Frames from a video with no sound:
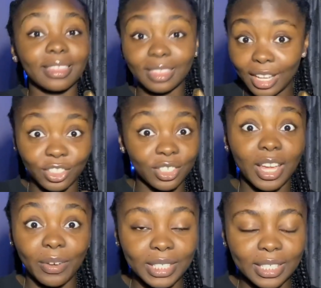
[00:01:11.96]
that's just
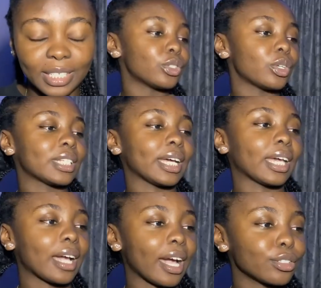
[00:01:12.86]
how it is. So it's
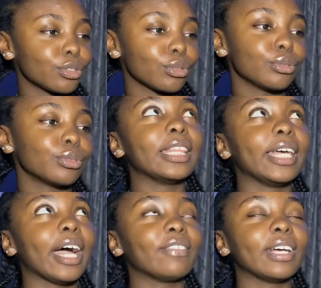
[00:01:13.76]
like a high school.
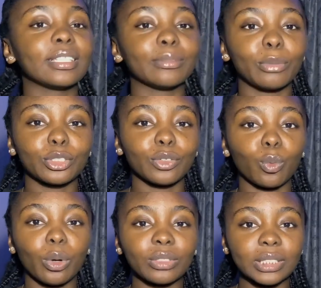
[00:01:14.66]
They have like the bunch
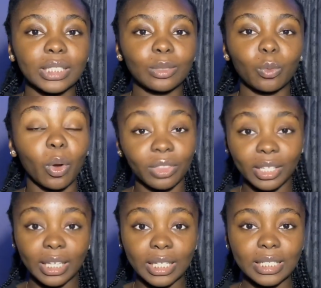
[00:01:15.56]
of wealthy
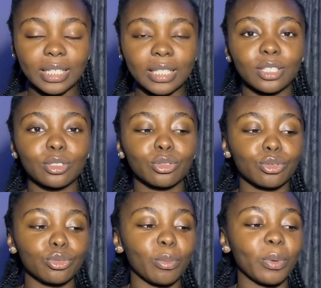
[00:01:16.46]
wealthy kids in this
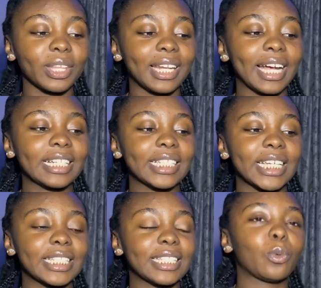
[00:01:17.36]
school, but then like
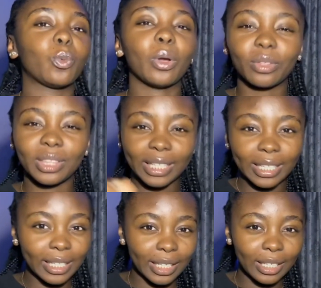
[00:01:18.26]
there's the
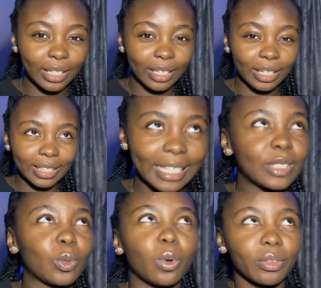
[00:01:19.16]
wealthy
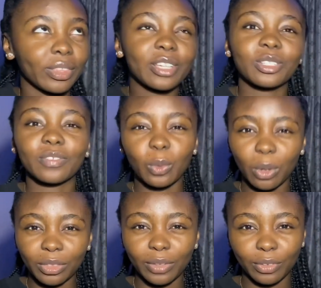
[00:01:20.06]
there's the wealthiest of the
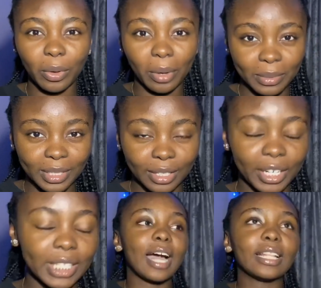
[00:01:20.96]
wealthy, if you get what I'm saying,
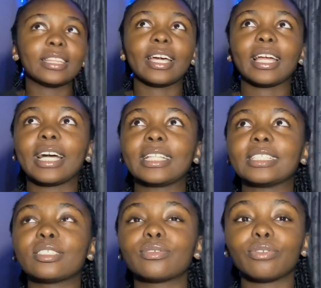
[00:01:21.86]
right? And there are like
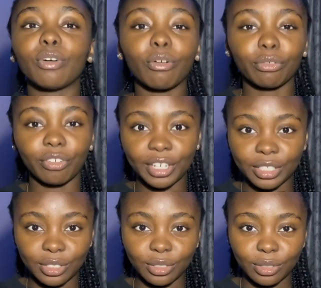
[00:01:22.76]
these four
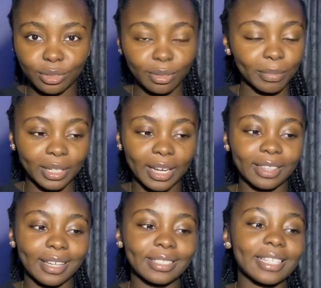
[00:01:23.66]
friends, something
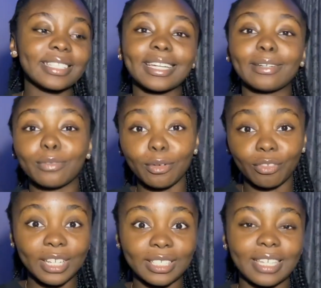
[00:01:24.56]
like that. And then inside the four
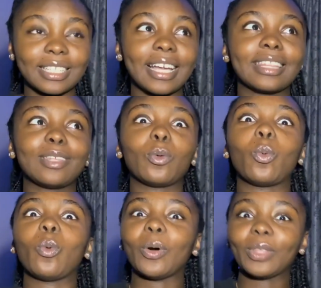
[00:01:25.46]
friends, there's like the
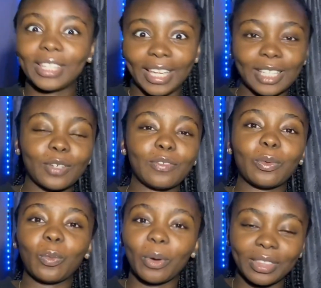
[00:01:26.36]
wealthiest of
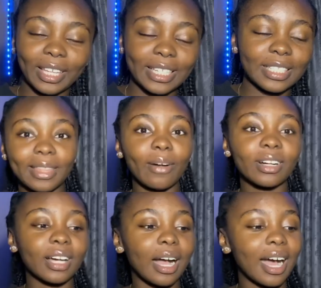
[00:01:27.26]
the wealthiest. Now,
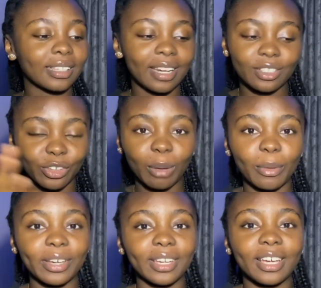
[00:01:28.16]
Kangha that I'm talking
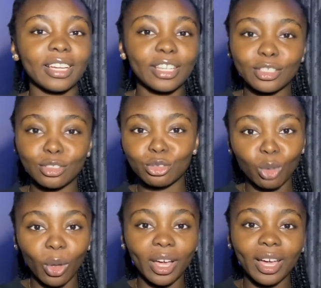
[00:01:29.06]
about here is
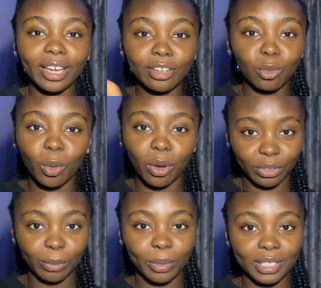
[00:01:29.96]
not a
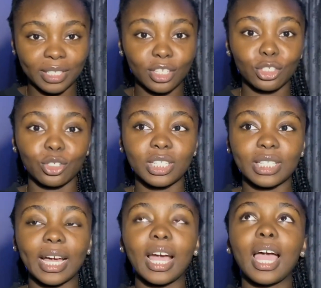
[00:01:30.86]
wealthy person. He's just
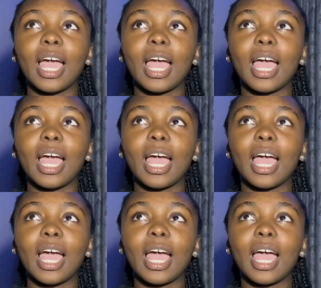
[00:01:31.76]
like